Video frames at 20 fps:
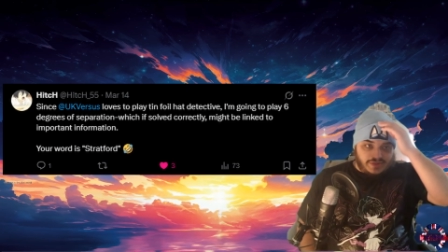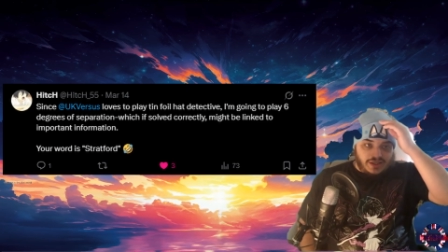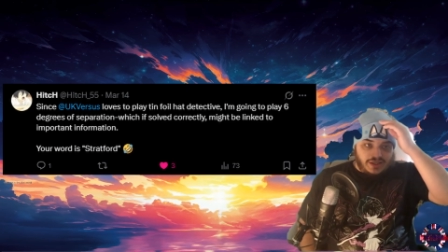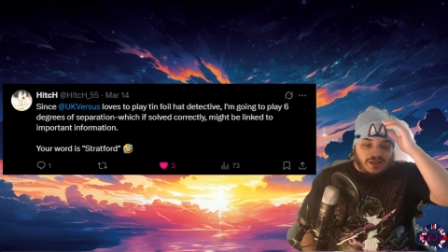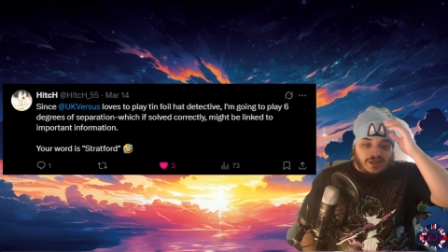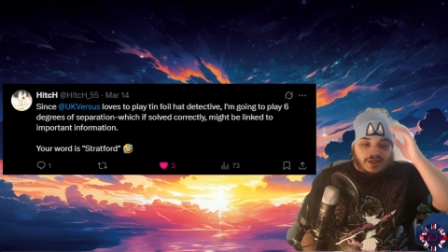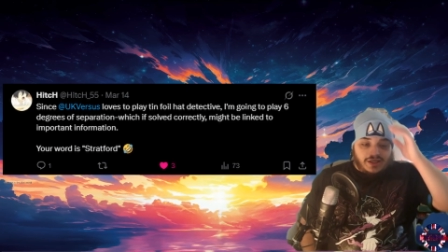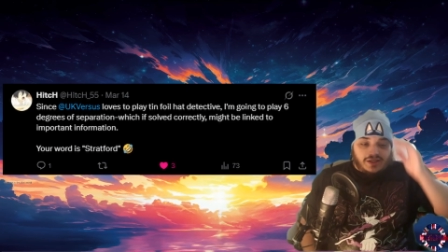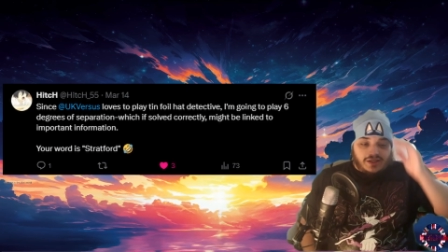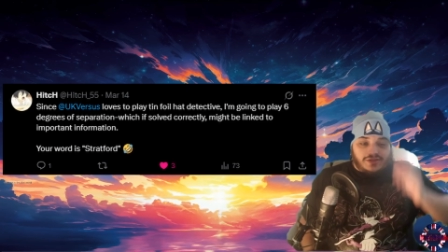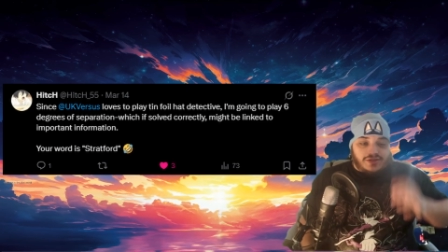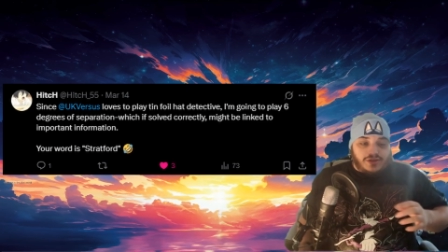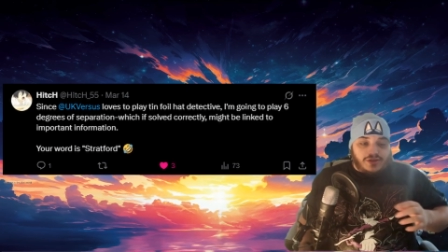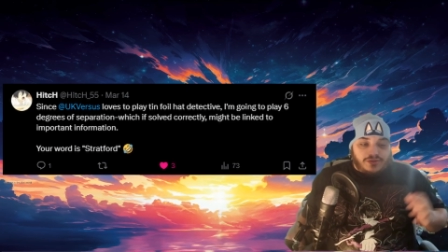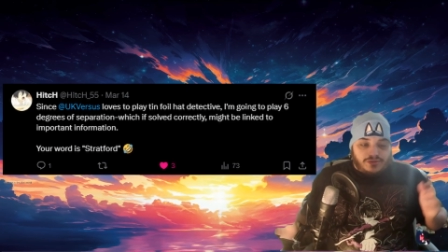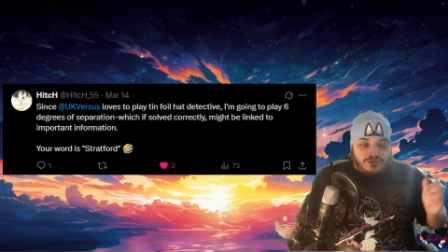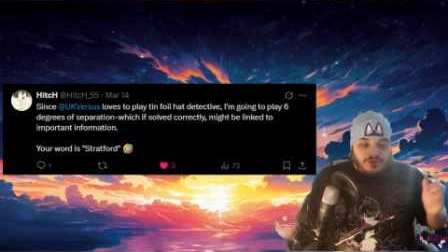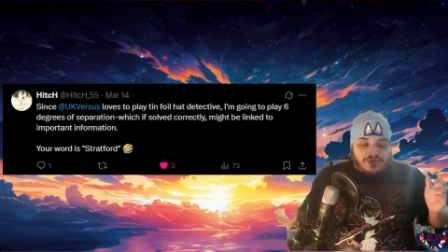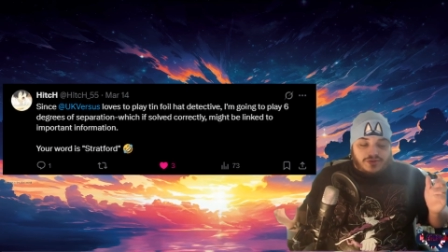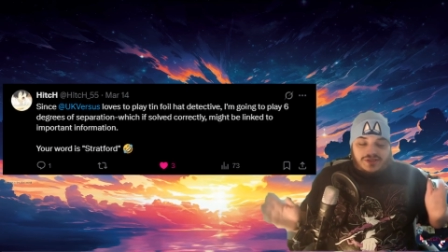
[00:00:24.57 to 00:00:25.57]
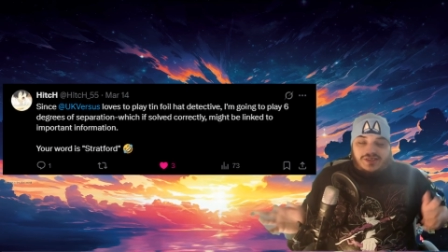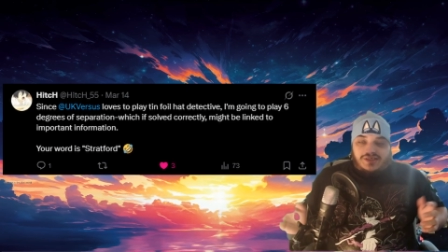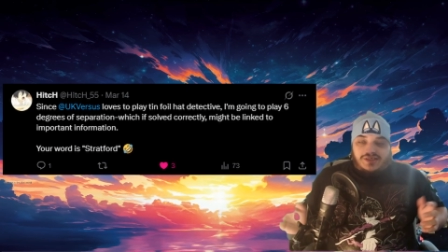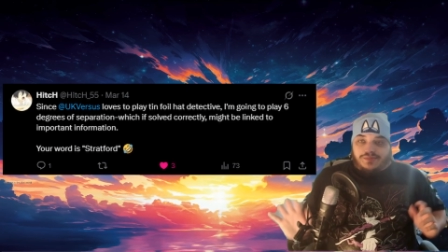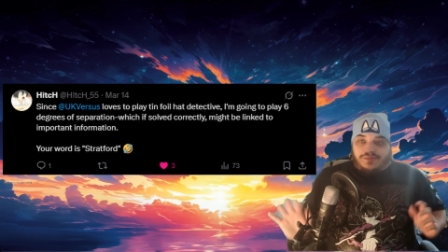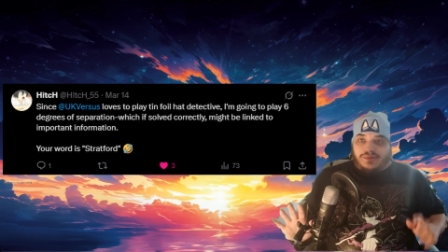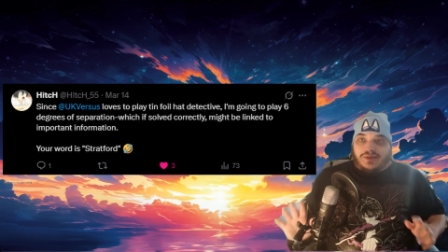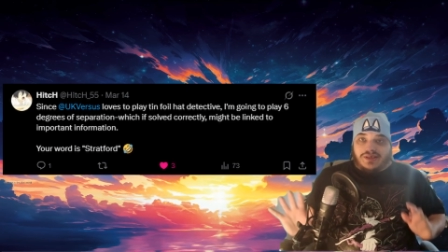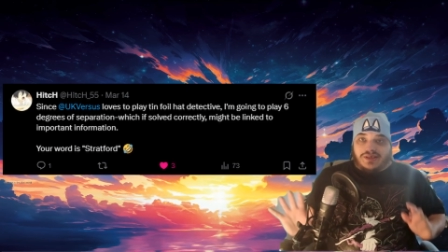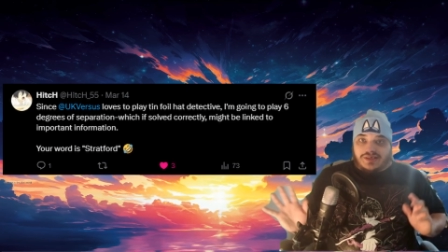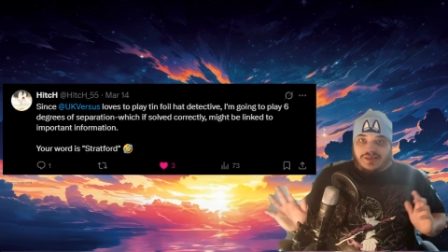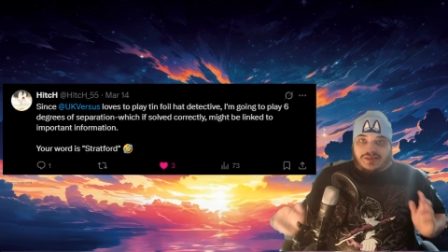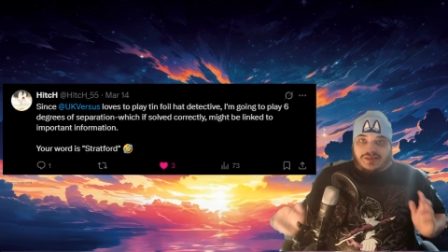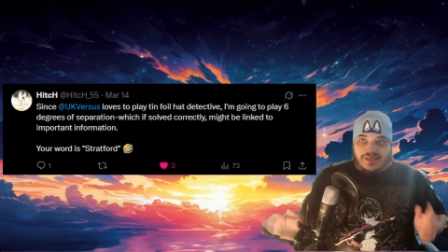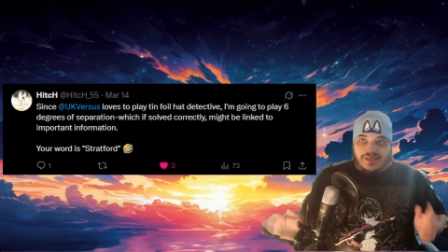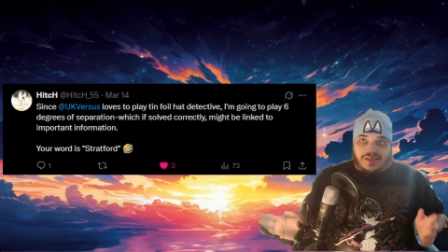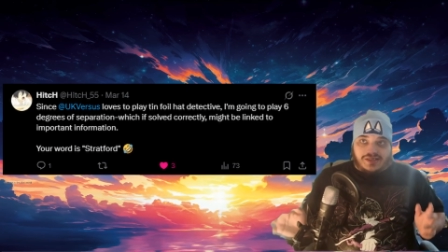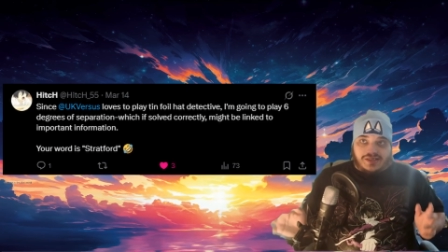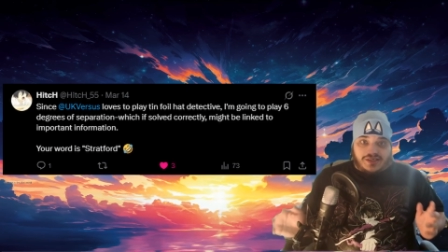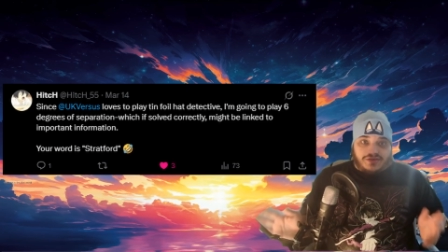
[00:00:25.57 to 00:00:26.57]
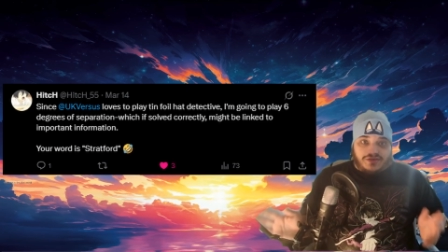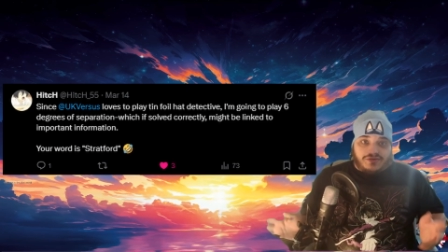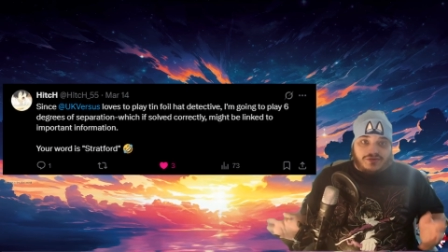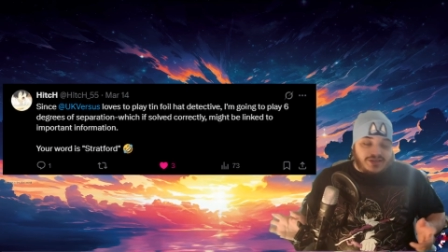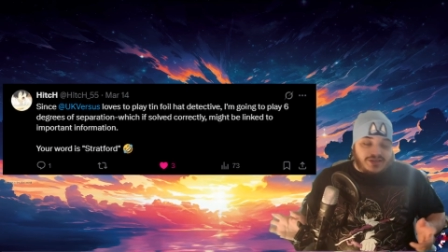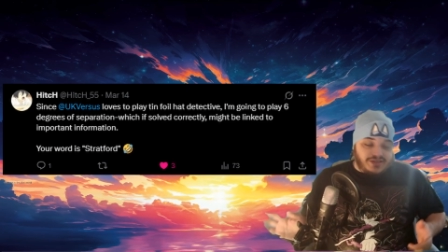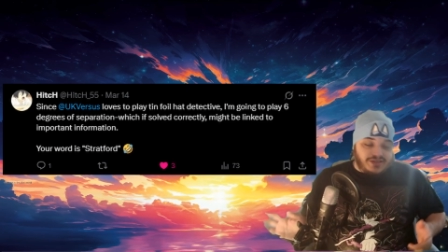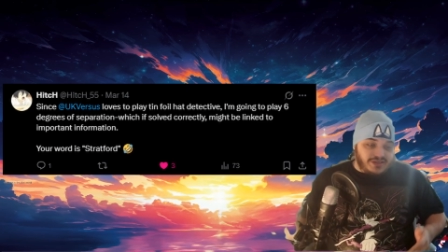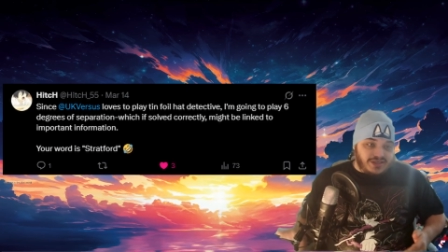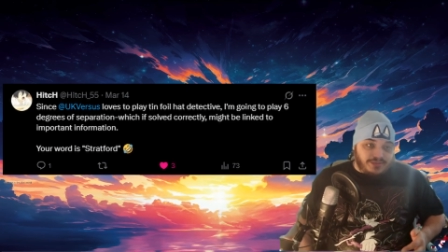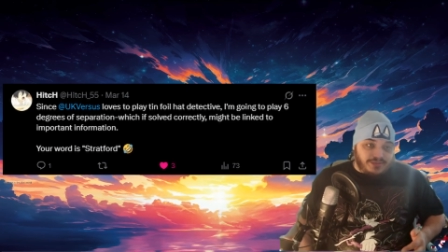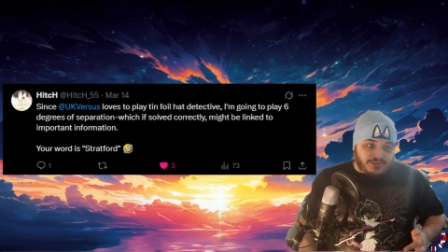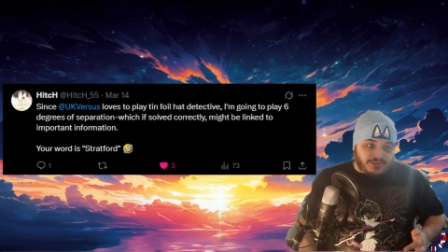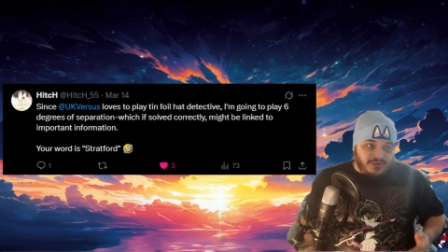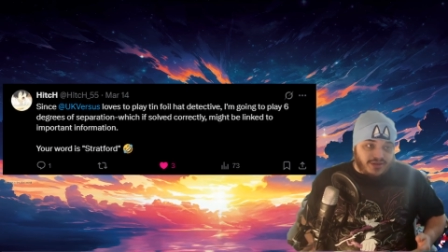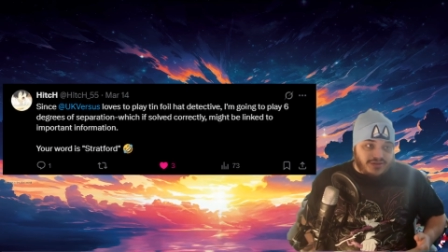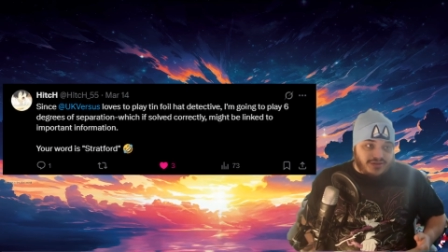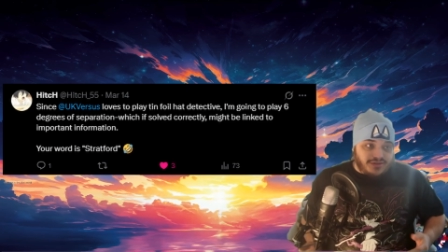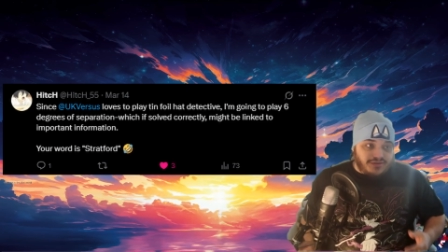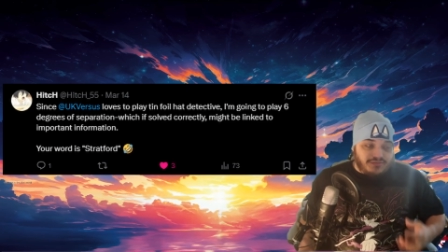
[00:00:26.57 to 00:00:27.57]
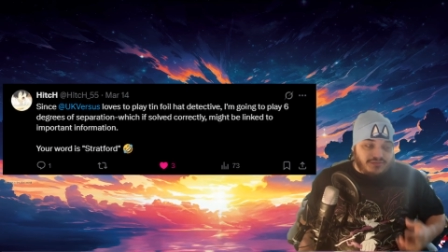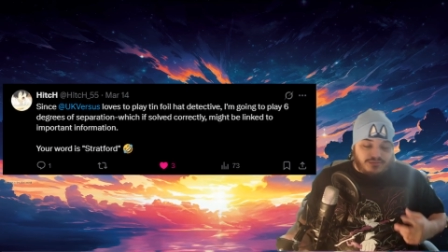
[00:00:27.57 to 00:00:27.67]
So wanted to play 6 degrees of separation.